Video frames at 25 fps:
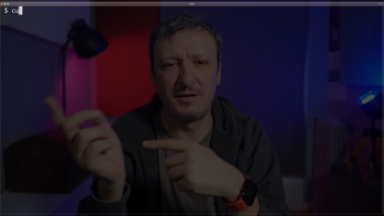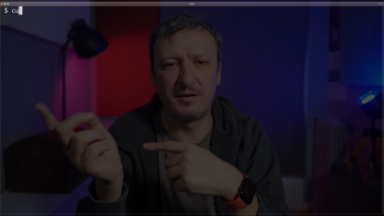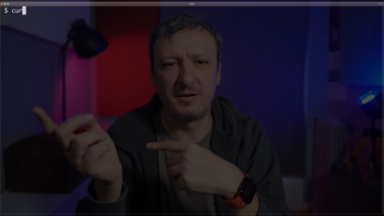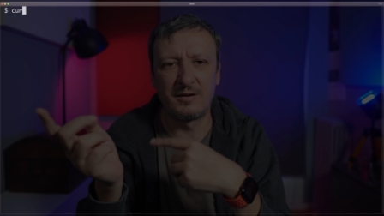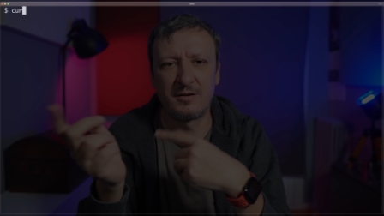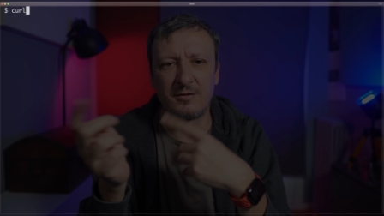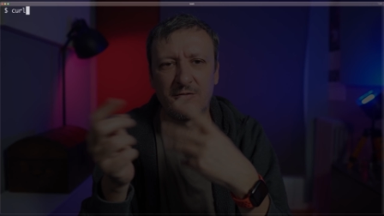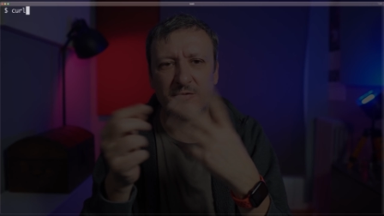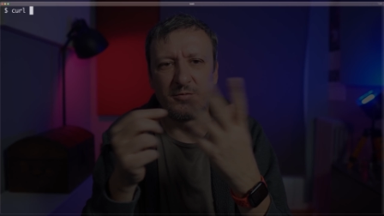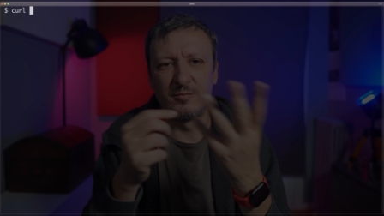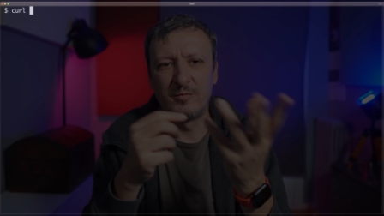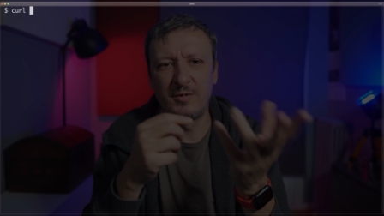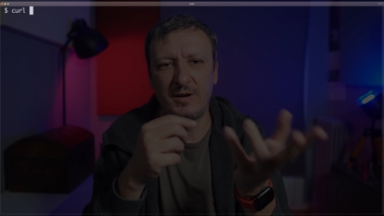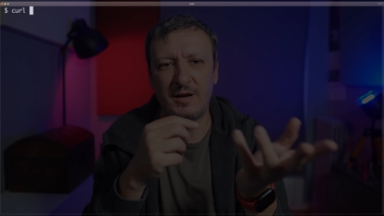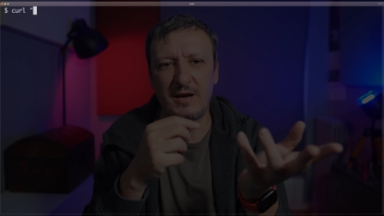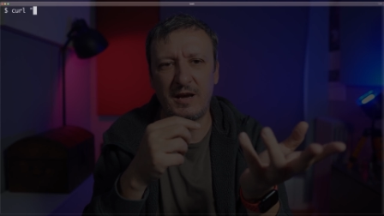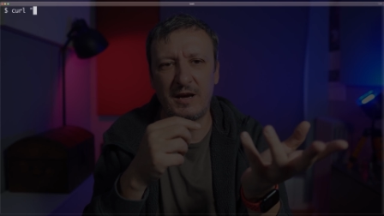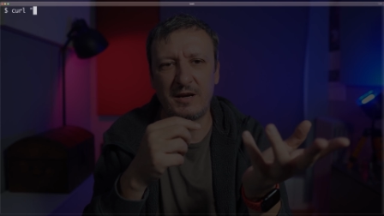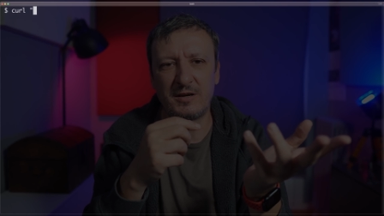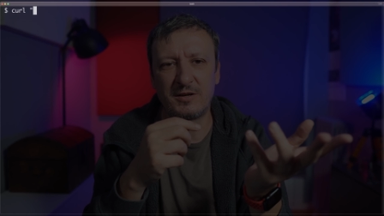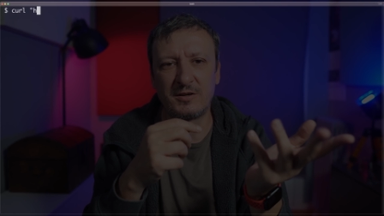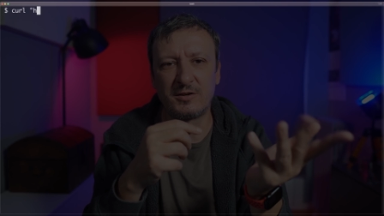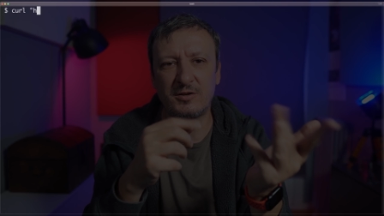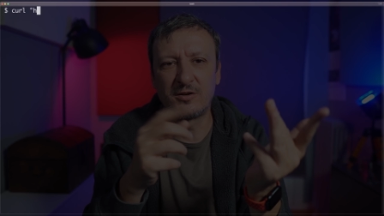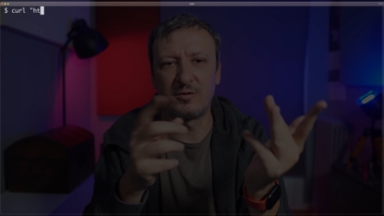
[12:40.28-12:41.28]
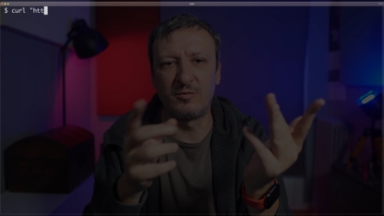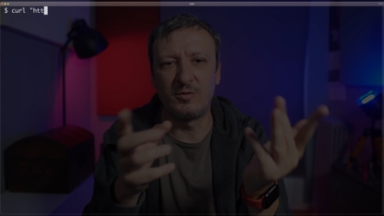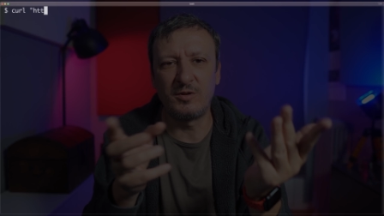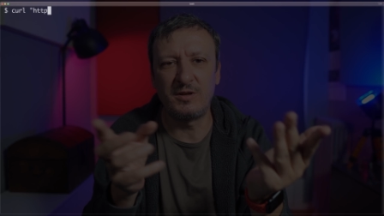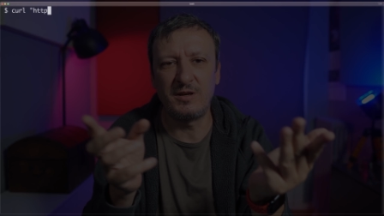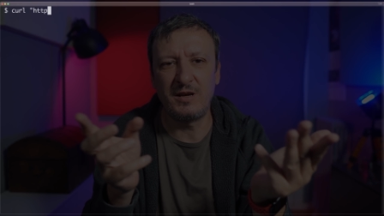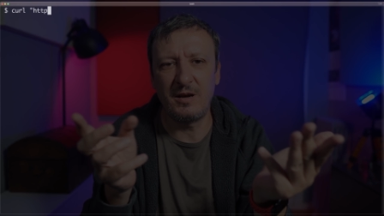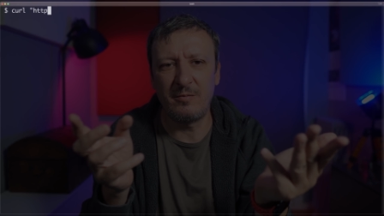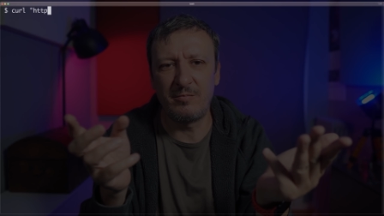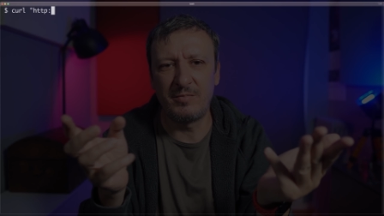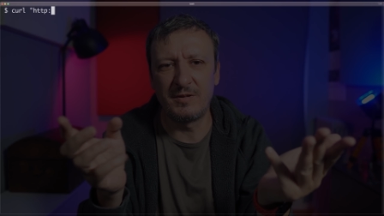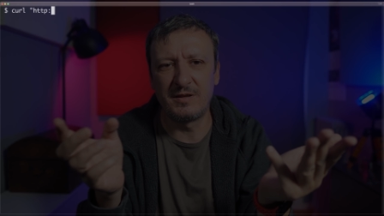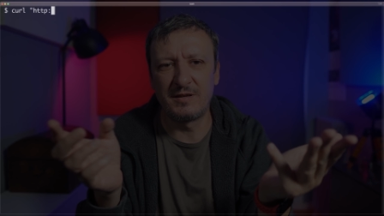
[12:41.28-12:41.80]
internal communication. So
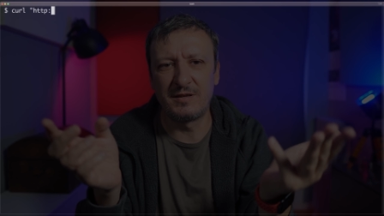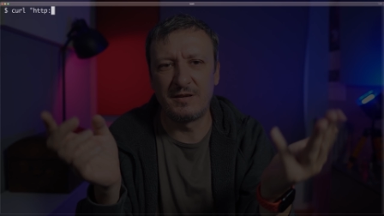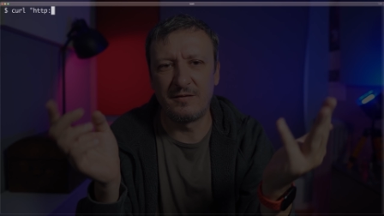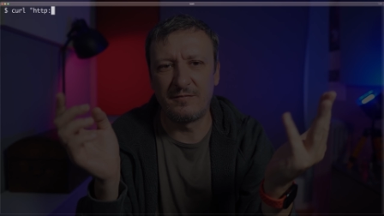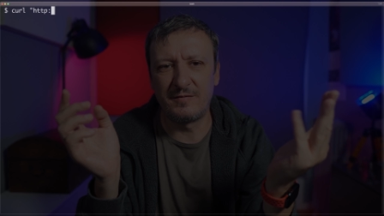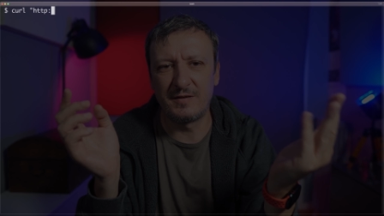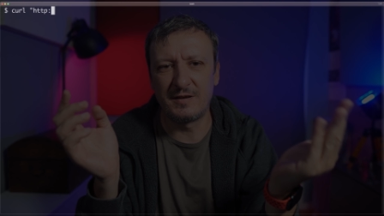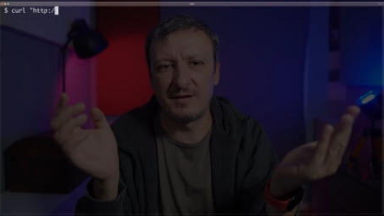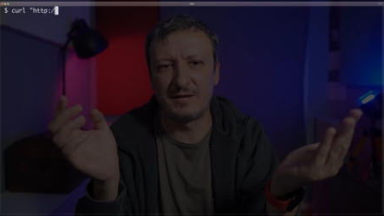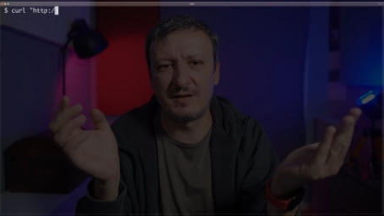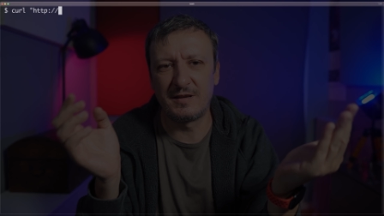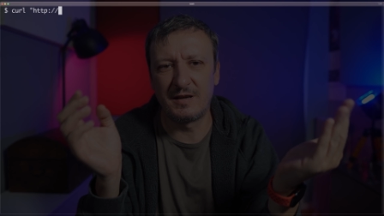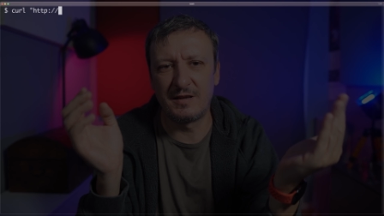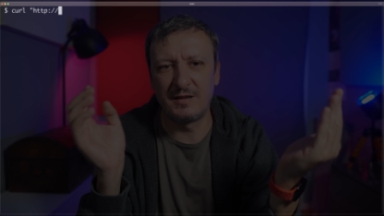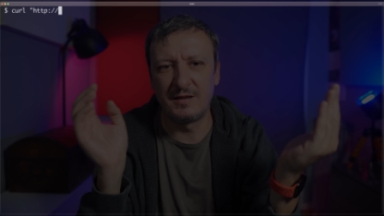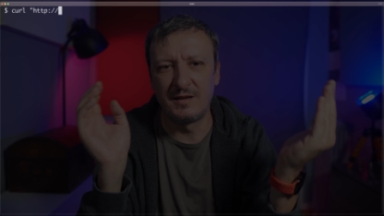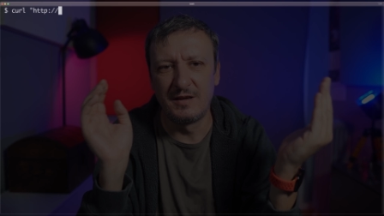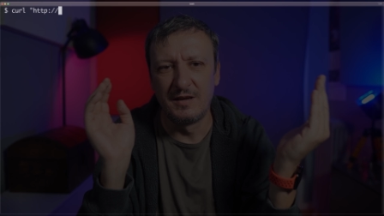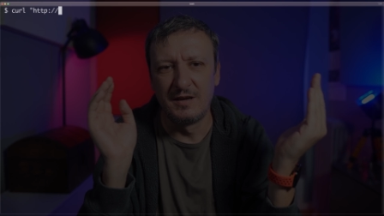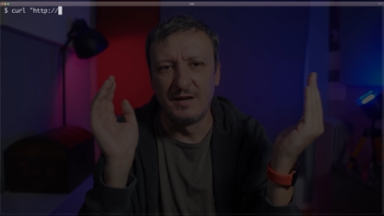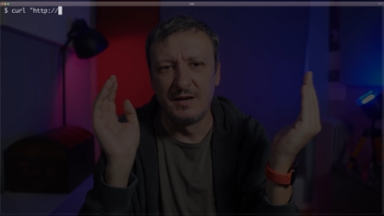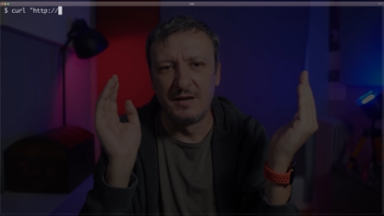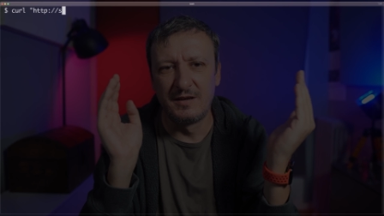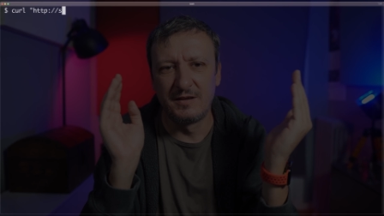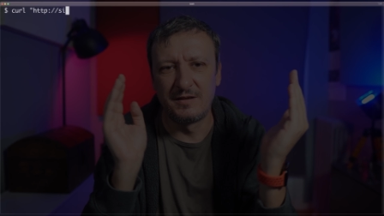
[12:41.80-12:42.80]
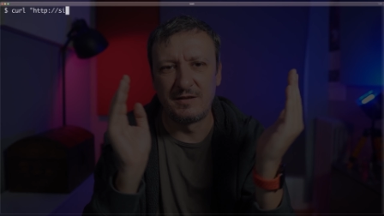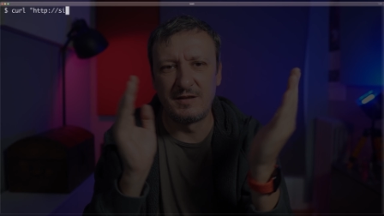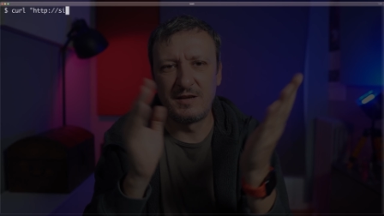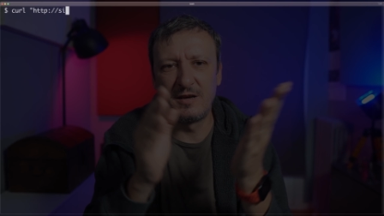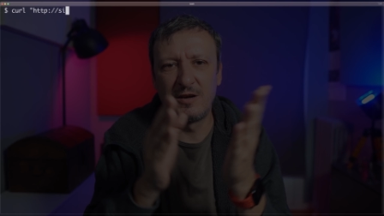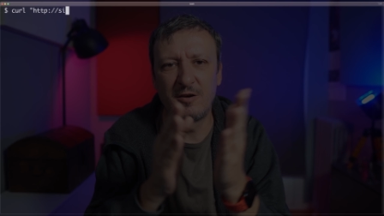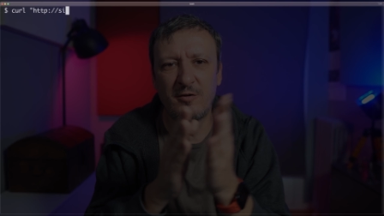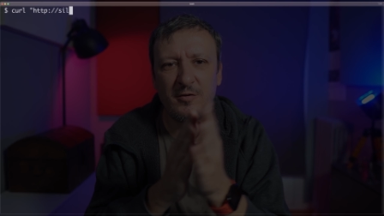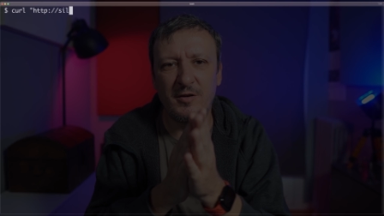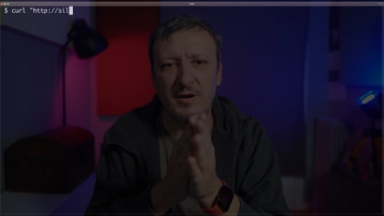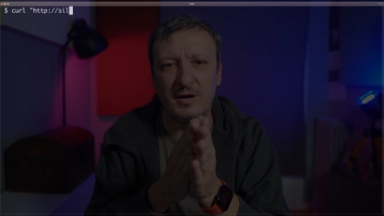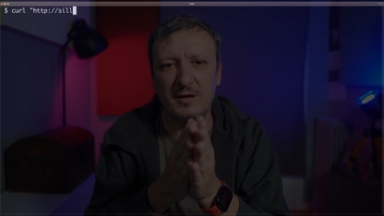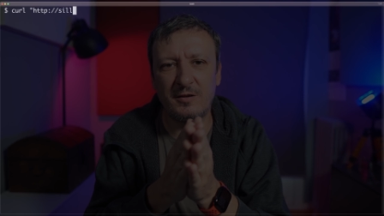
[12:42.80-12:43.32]
what happens if I send
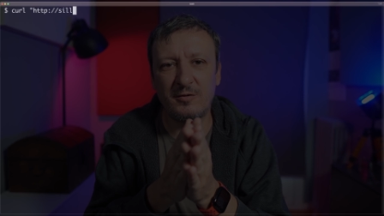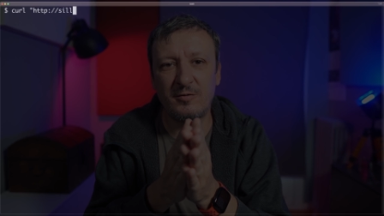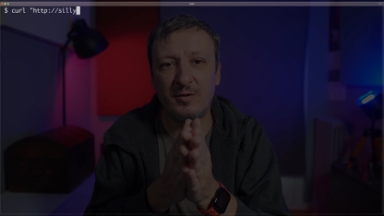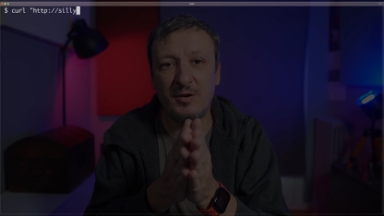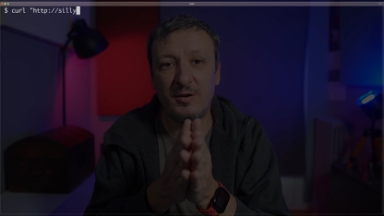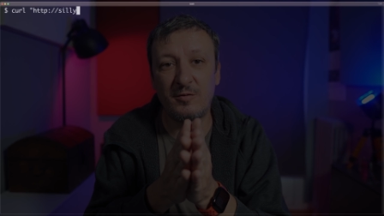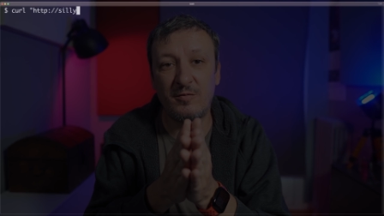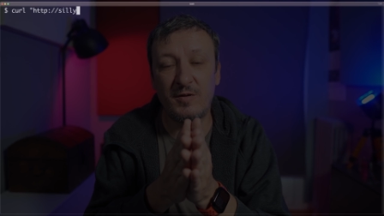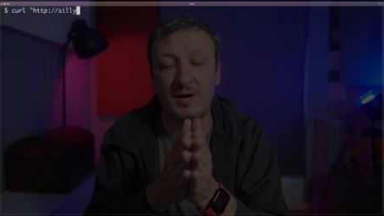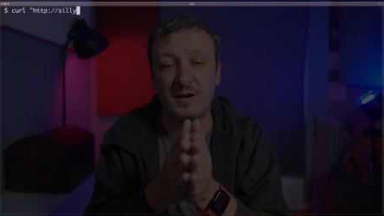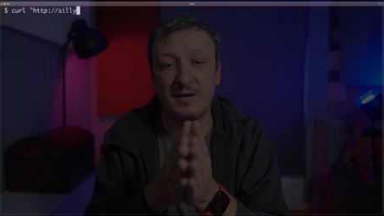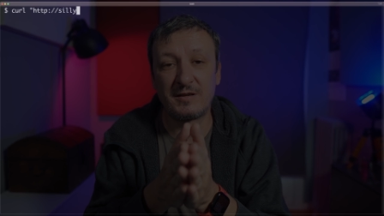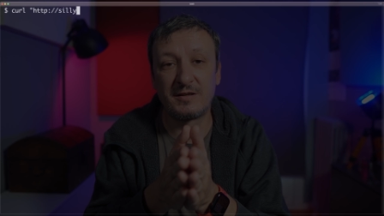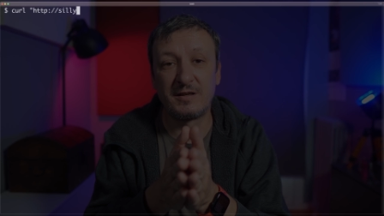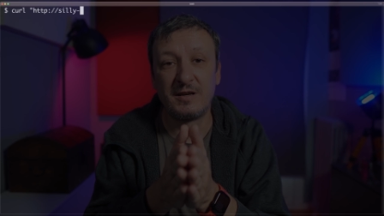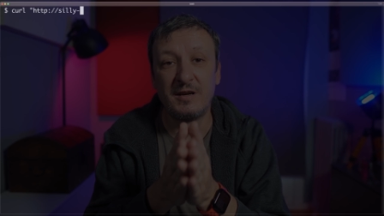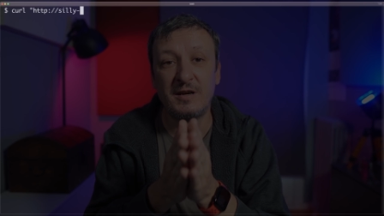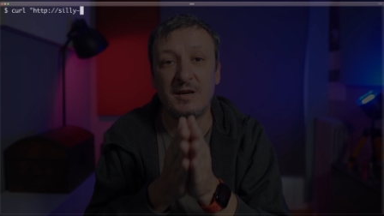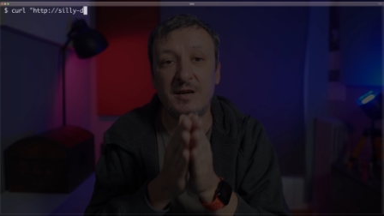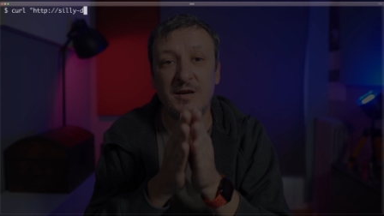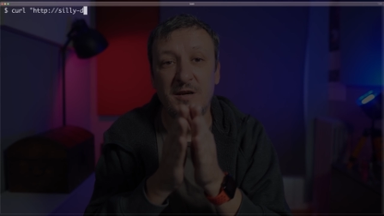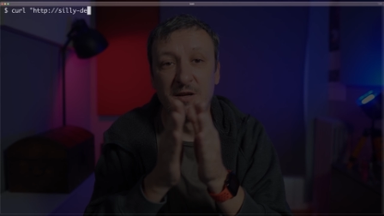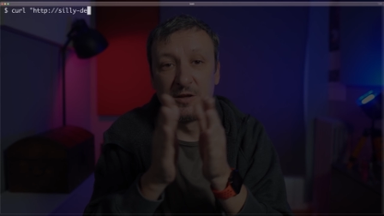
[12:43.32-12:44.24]
CURL request